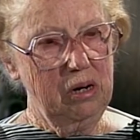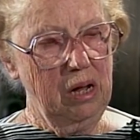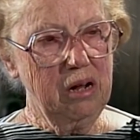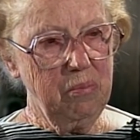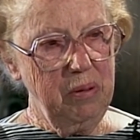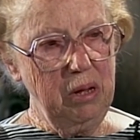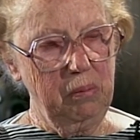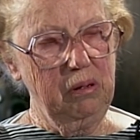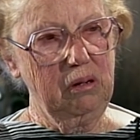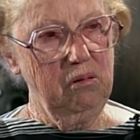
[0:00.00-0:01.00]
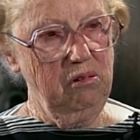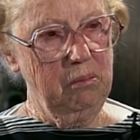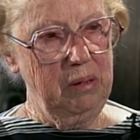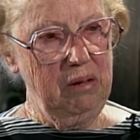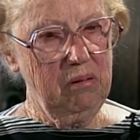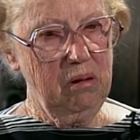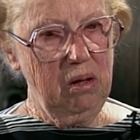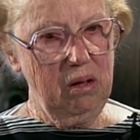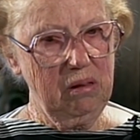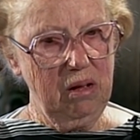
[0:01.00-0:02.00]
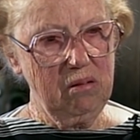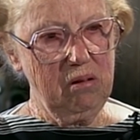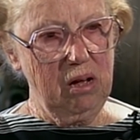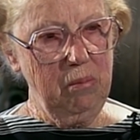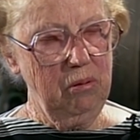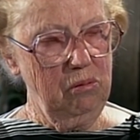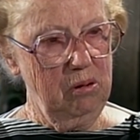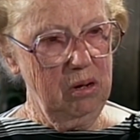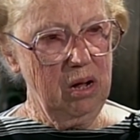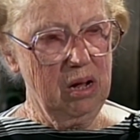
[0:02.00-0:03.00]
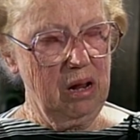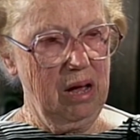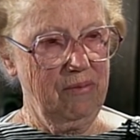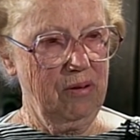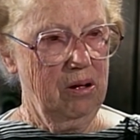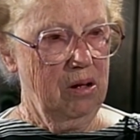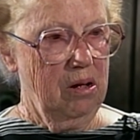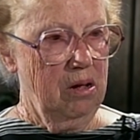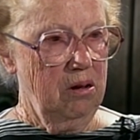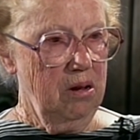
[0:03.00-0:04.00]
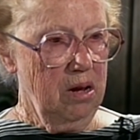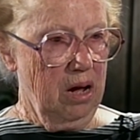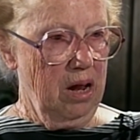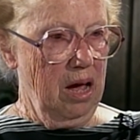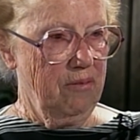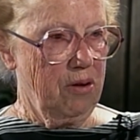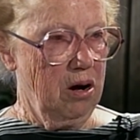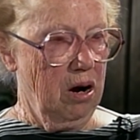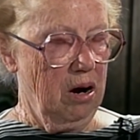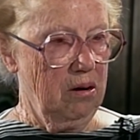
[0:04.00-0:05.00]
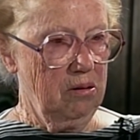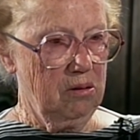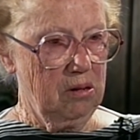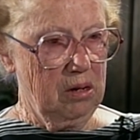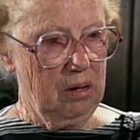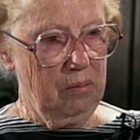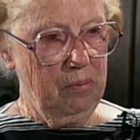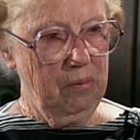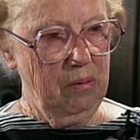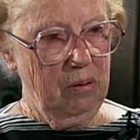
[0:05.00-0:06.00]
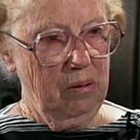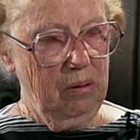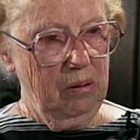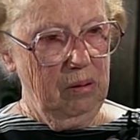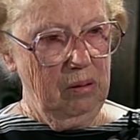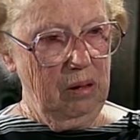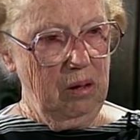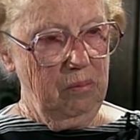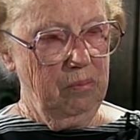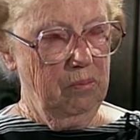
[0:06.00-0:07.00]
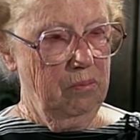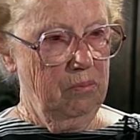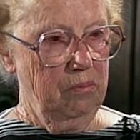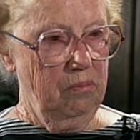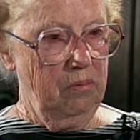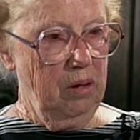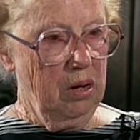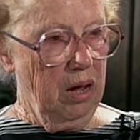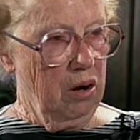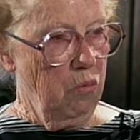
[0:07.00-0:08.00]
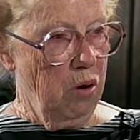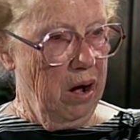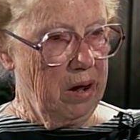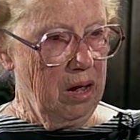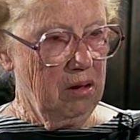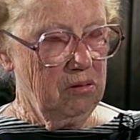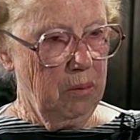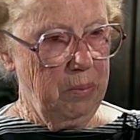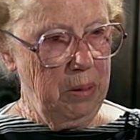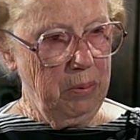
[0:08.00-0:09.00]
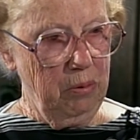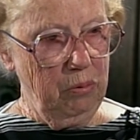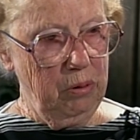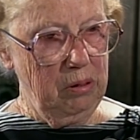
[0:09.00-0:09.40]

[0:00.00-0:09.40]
lot of people in Costa Mesa at that time who did not have cars. They did a lot of walking. Some people who